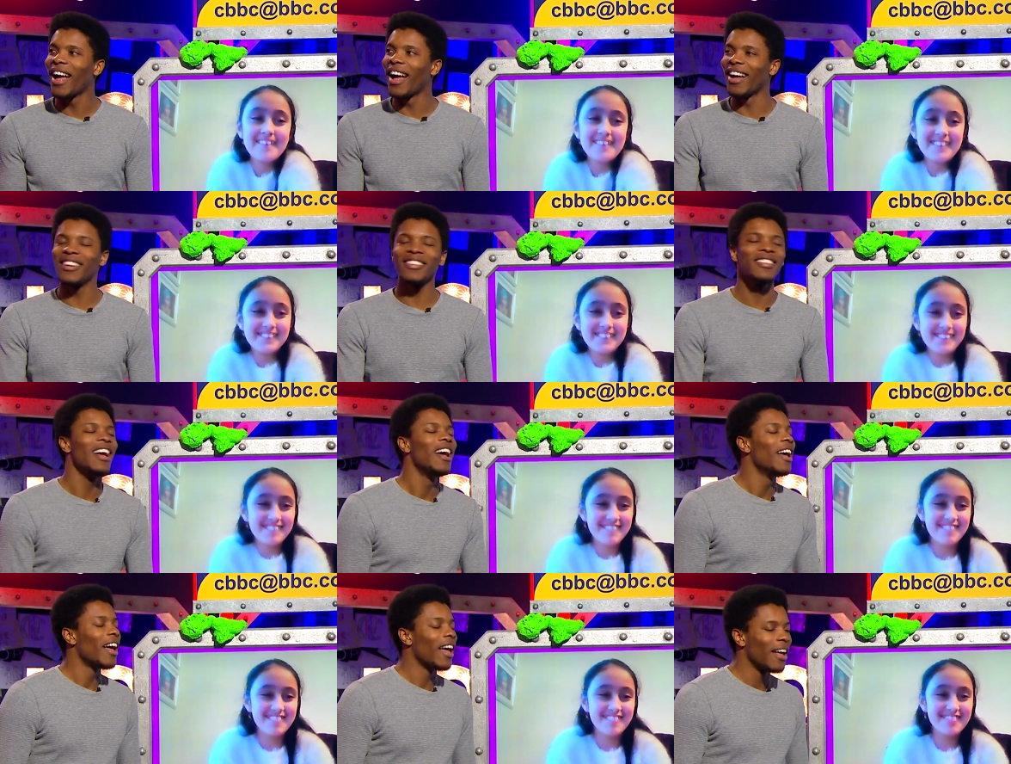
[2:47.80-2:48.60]
Speaker 1: How does,
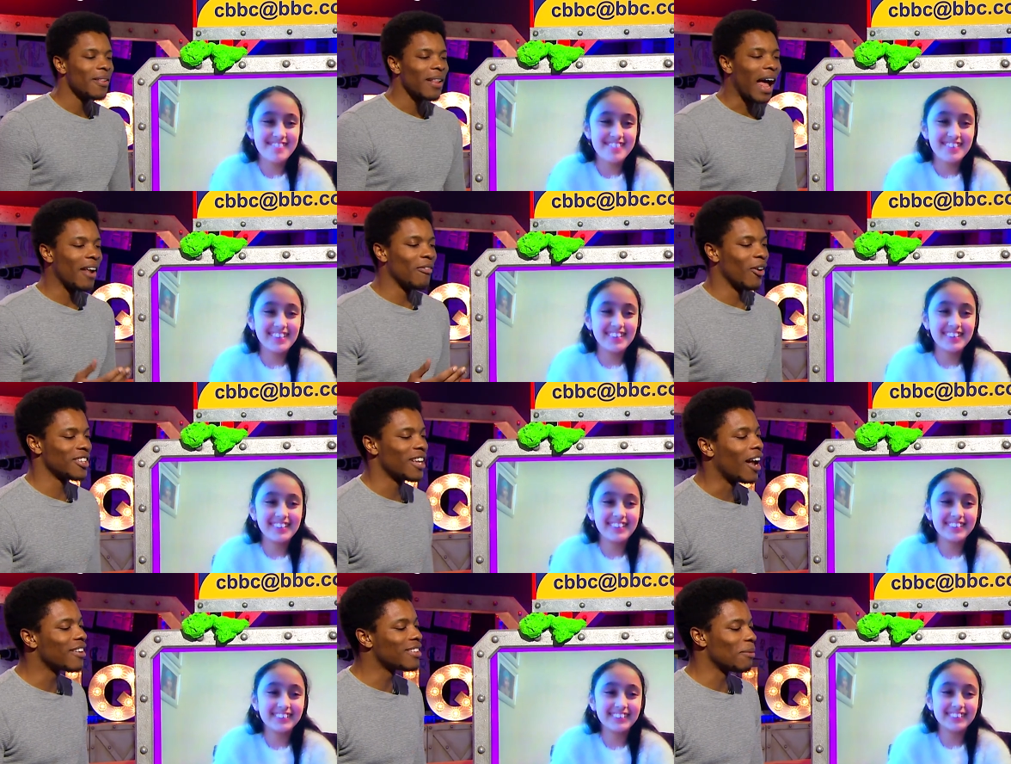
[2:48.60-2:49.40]
hang on,
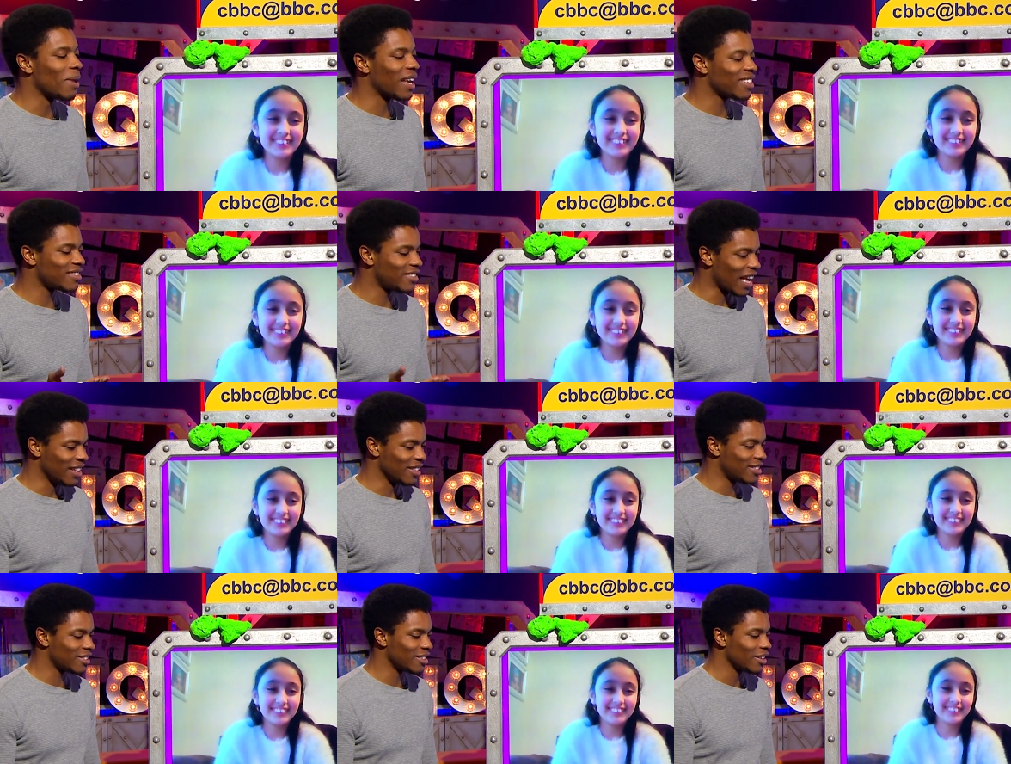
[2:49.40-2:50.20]
how does that make
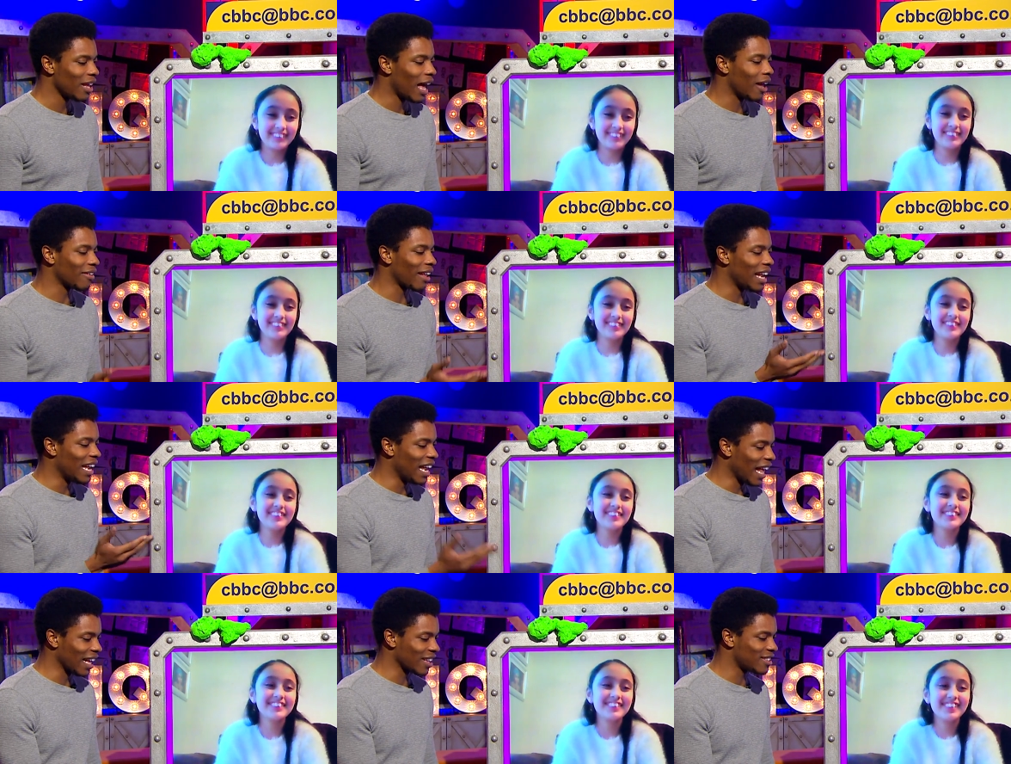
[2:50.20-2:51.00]
sense? How does that
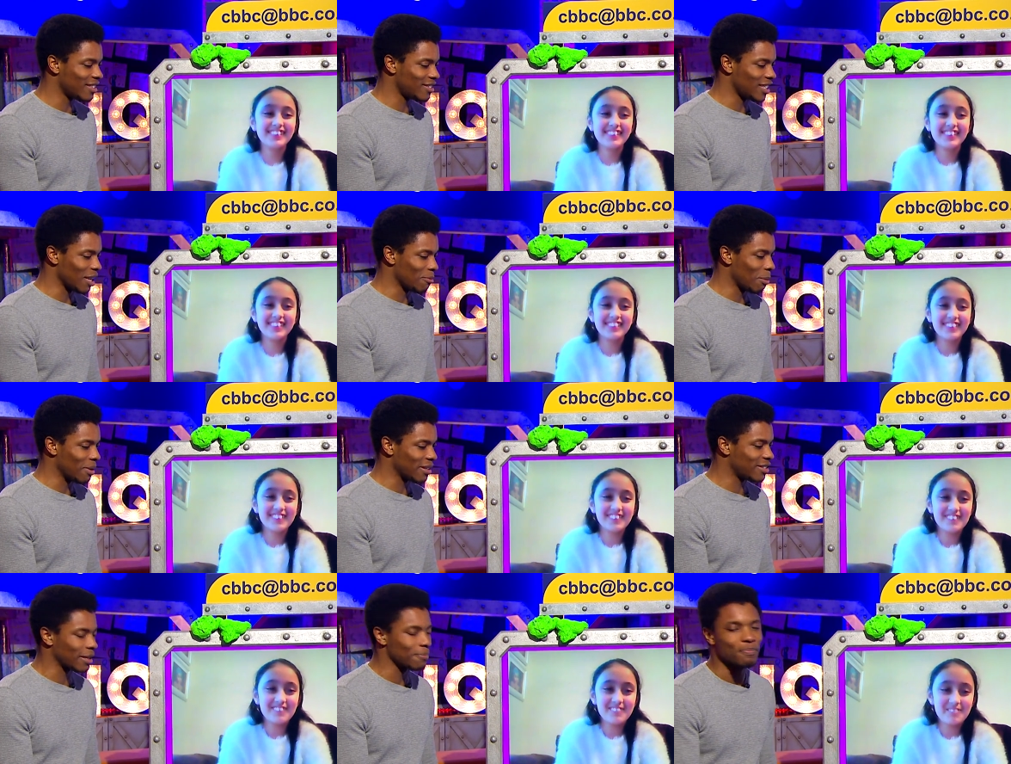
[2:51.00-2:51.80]
link to
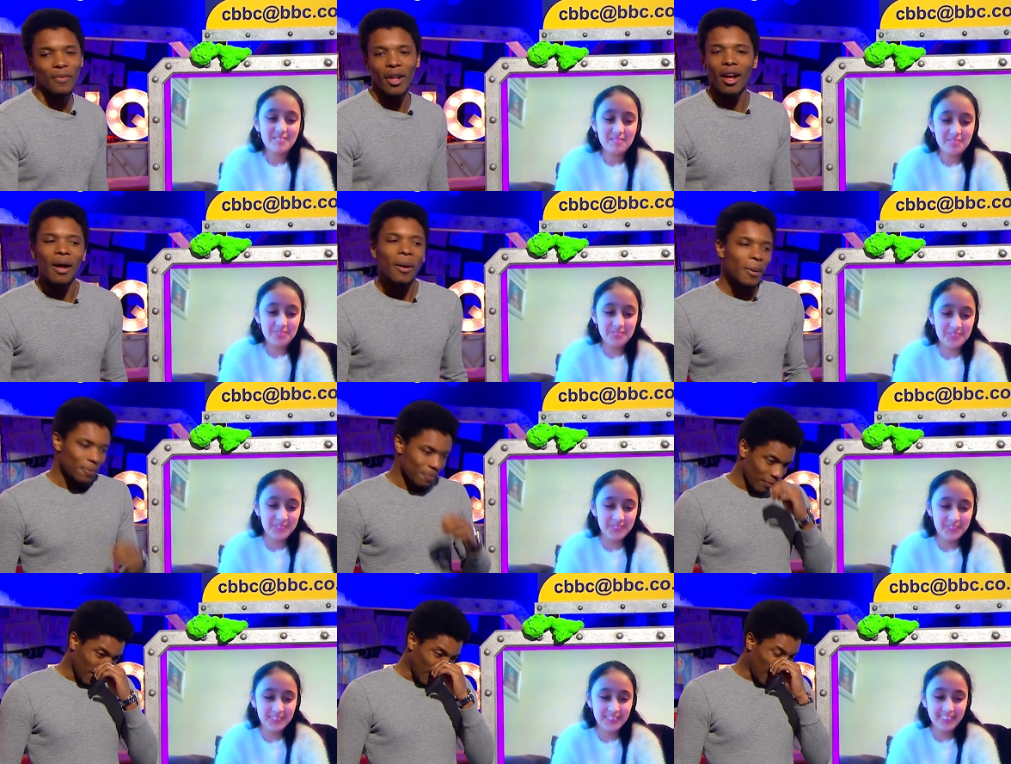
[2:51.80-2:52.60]
CBBC?
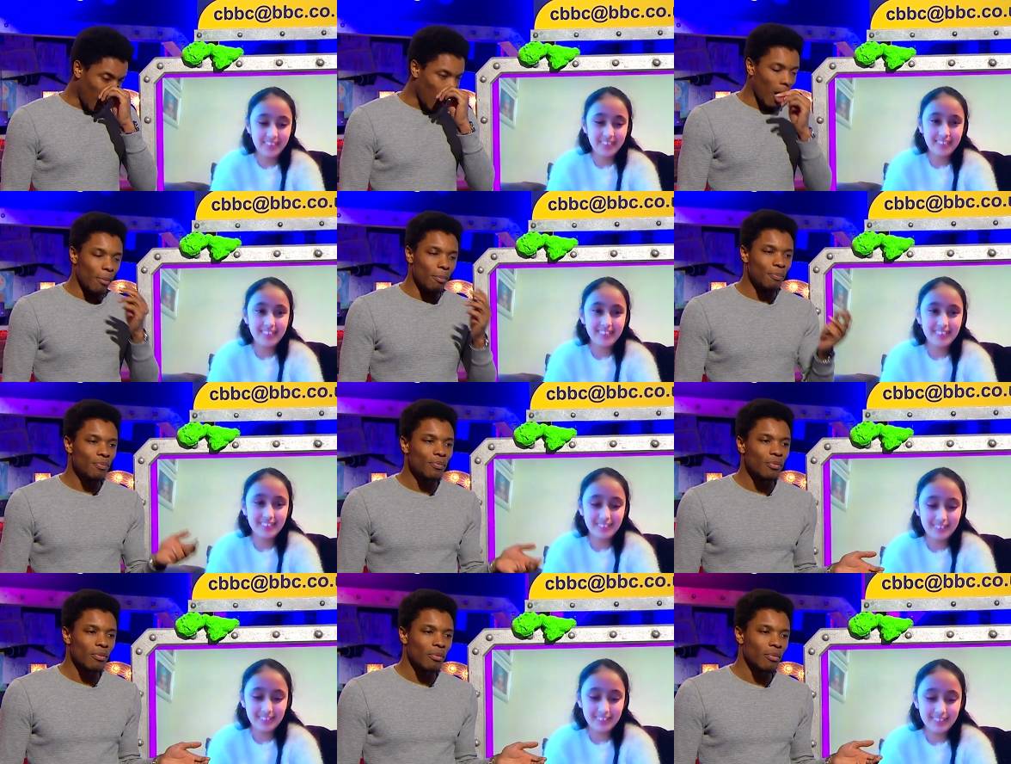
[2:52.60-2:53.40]

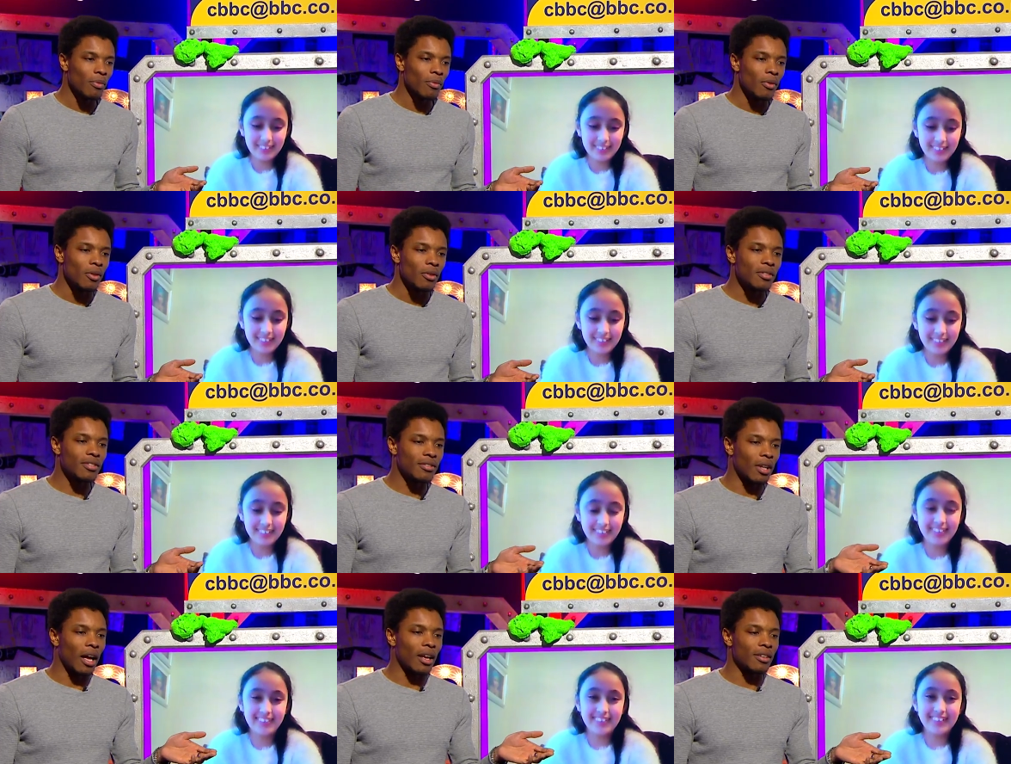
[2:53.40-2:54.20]
Um,
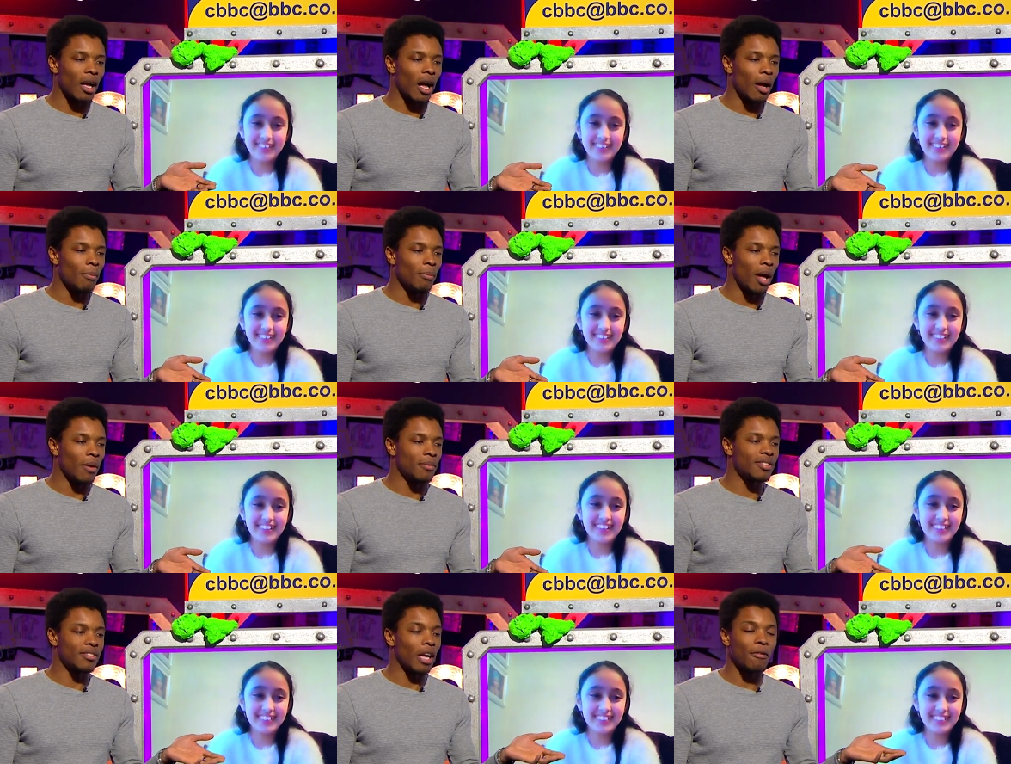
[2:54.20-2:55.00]
st uh, um,
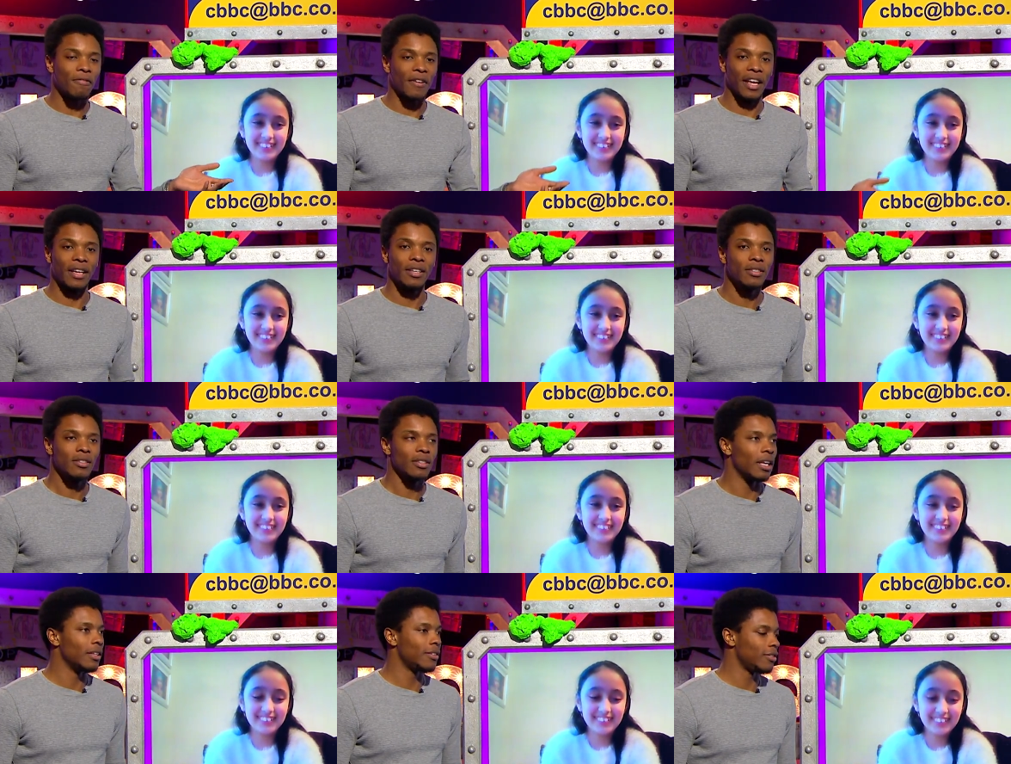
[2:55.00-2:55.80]
uh, Stuffy
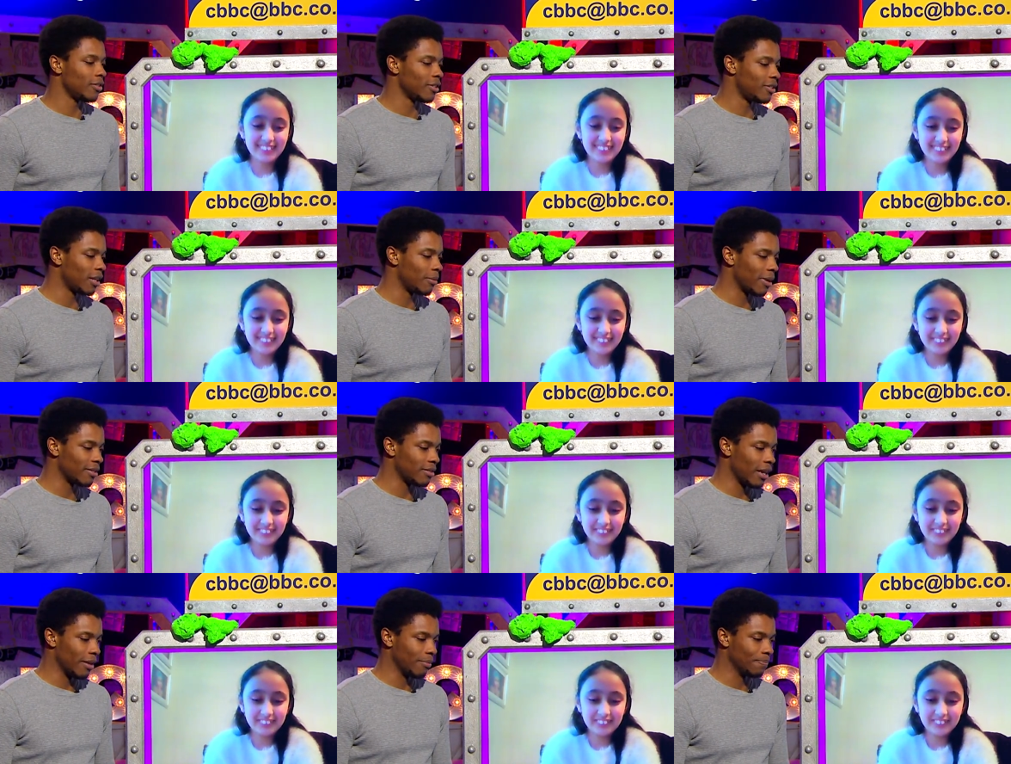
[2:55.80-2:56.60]
is your teddy
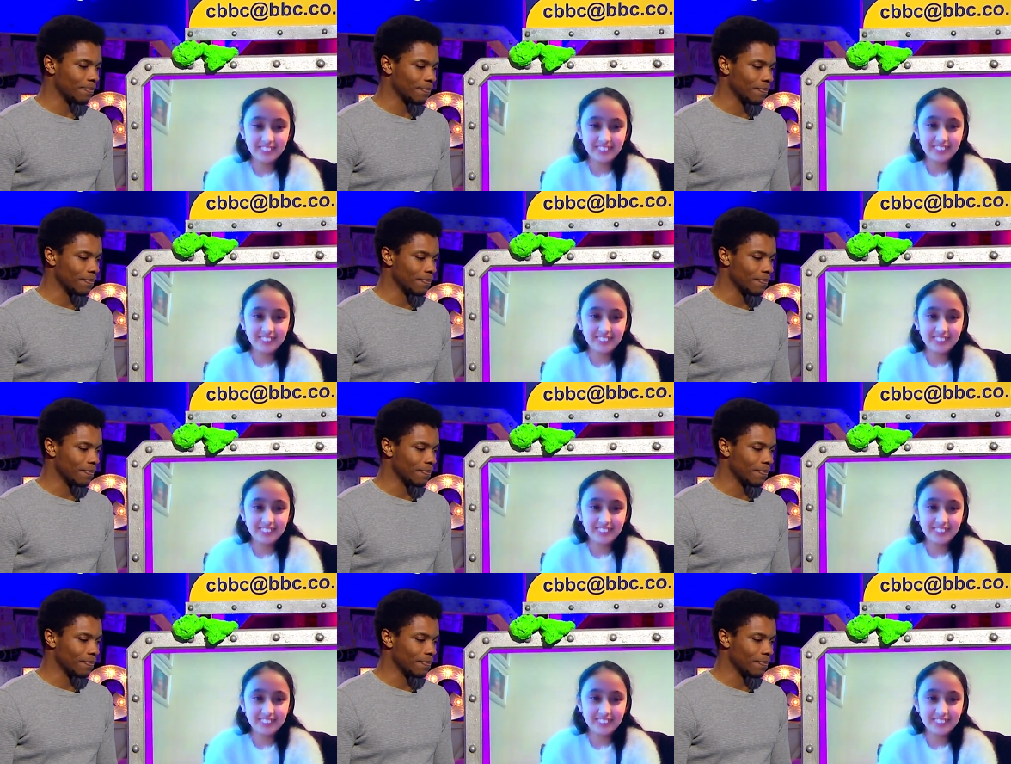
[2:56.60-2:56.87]
bear's name.